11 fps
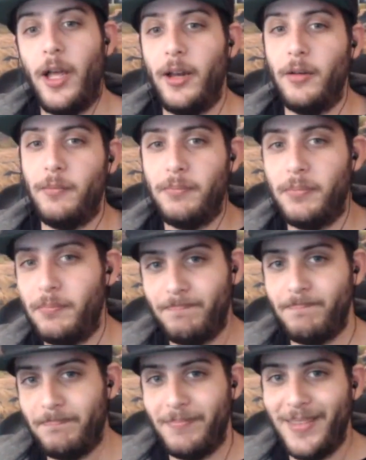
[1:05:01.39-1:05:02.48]
and
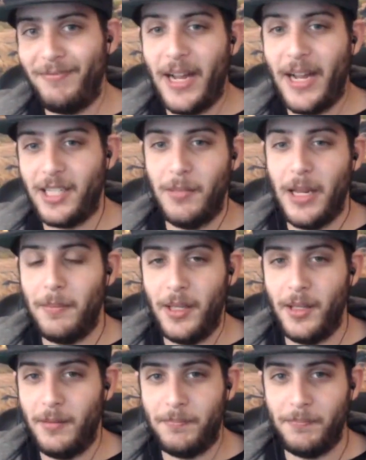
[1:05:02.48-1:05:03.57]
the fights
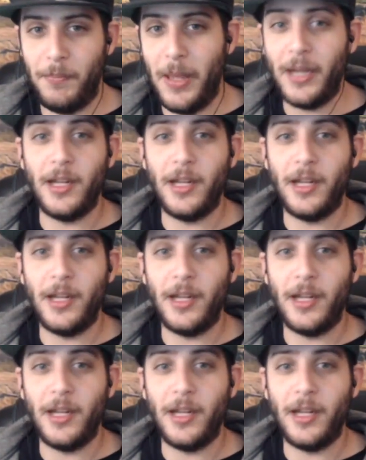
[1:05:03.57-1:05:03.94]
maybe pick